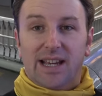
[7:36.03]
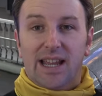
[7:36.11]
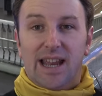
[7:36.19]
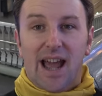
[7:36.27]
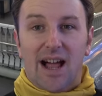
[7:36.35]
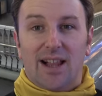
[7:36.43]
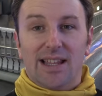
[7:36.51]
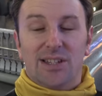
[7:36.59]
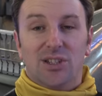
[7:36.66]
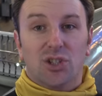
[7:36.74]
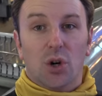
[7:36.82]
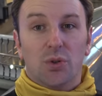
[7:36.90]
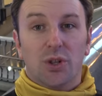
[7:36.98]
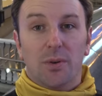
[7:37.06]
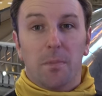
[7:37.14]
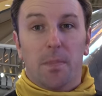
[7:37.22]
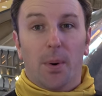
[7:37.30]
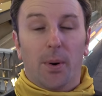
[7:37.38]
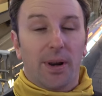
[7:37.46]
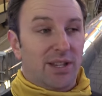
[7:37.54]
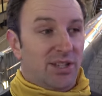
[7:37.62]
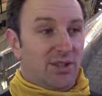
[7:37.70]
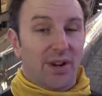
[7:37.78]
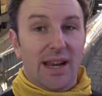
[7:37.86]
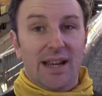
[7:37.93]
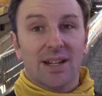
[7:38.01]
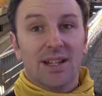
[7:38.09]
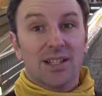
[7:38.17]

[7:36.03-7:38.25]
canal is Dotonbori Street.